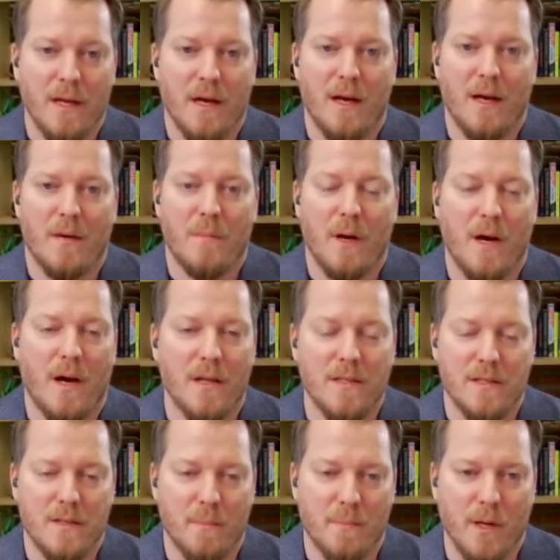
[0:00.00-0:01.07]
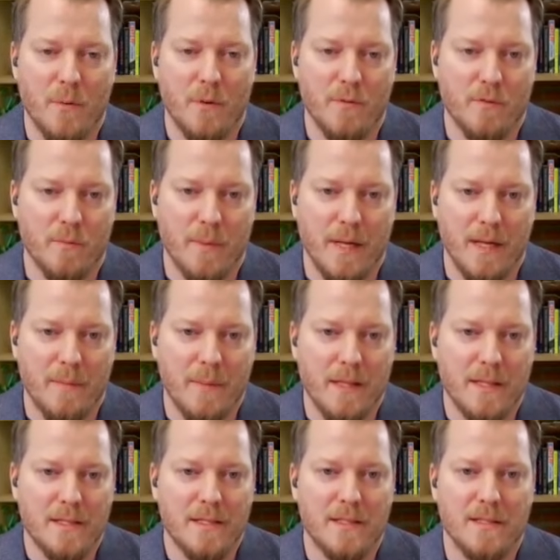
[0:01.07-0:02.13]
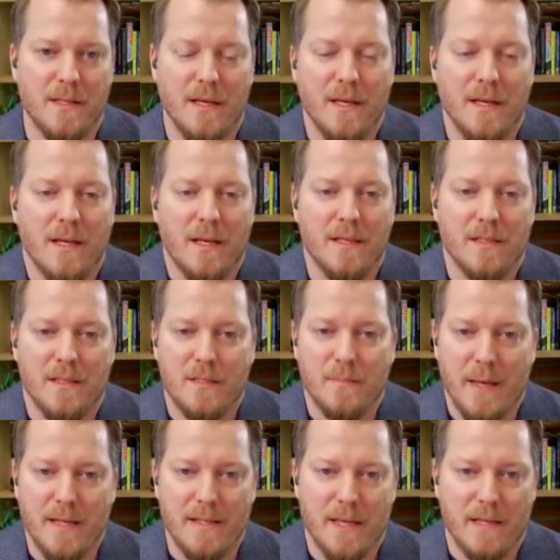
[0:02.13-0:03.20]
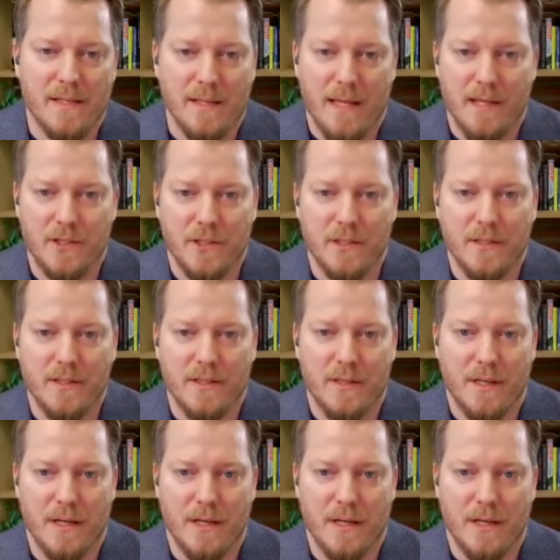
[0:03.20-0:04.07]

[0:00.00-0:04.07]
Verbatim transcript: Um, Hans is a big one for me. I mean, this is he's a SpaceX legend.